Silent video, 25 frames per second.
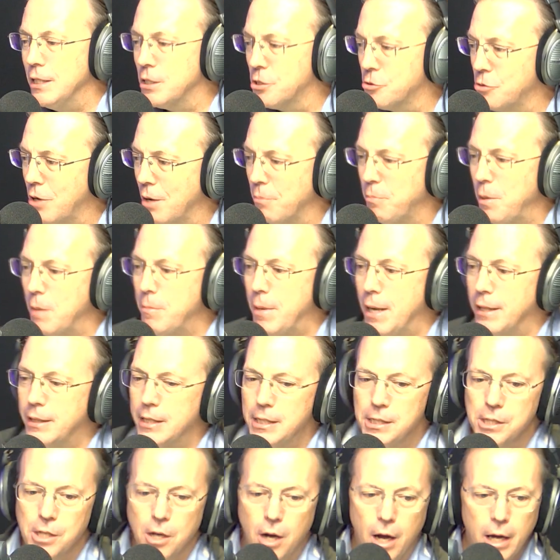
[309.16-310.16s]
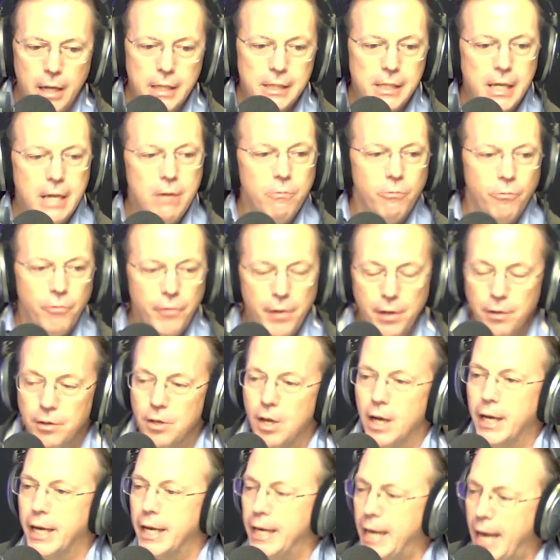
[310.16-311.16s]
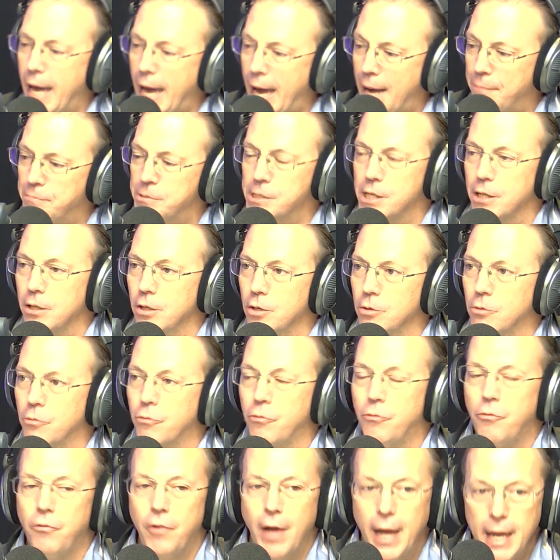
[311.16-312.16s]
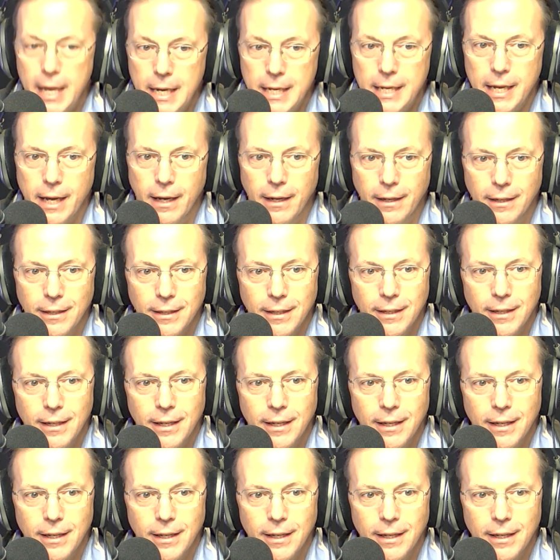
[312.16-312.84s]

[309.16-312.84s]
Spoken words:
thing that struck me about this guy is he felt like an absolute failure.